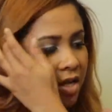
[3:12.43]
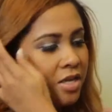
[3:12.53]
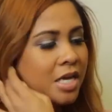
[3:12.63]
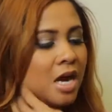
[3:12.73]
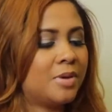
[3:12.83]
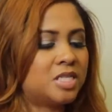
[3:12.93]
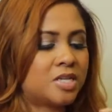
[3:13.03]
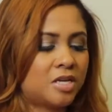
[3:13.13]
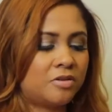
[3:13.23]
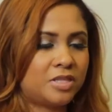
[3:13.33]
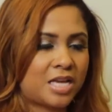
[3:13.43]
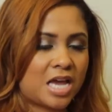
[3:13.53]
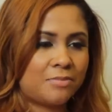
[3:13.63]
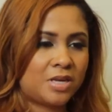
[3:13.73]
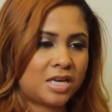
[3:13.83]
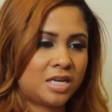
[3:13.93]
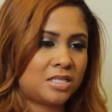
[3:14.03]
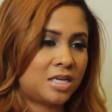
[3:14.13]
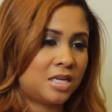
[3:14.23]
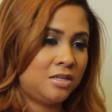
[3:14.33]
You know, I make sure I know what they have because,
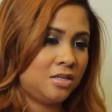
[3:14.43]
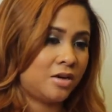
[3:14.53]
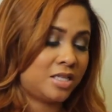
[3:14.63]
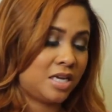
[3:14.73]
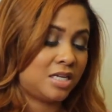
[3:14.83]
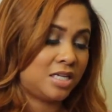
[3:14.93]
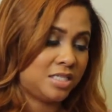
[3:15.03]
you know, at the end of the